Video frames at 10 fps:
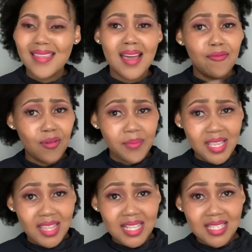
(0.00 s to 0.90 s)
for me
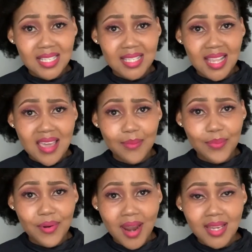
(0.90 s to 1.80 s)
that's a step,
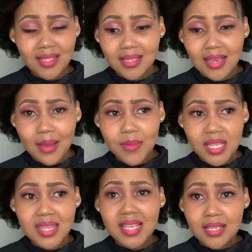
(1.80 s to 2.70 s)
right? I mean,
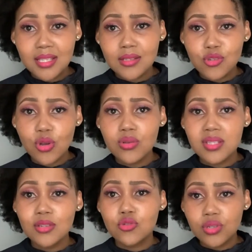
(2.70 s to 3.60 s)
this shows
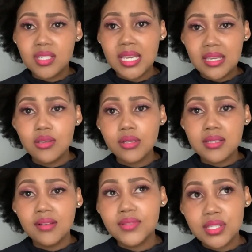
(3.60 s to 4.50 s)
that you're taking
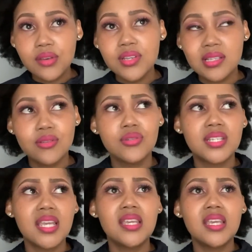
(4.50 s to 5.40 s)
yourself seriously. You're
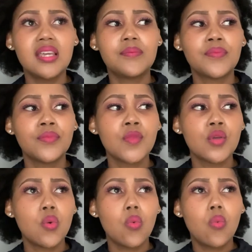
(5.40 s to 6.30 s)
taking
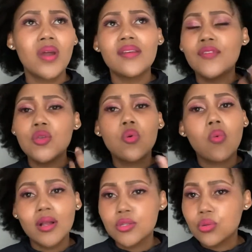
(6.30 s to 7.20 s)
whatever you
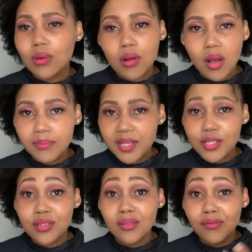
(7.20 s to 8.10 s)
want to accomplish
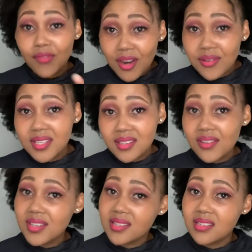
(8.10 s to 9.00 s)
very
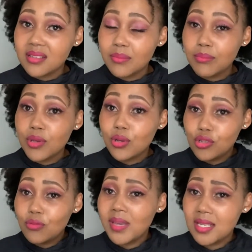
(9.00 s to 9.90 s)
seriously, because you
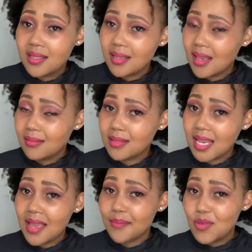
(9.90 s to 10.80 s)
made
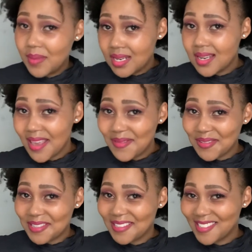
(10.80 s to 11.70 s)
time, you made an effort.
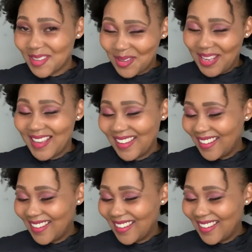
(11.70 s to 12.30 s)
Okay,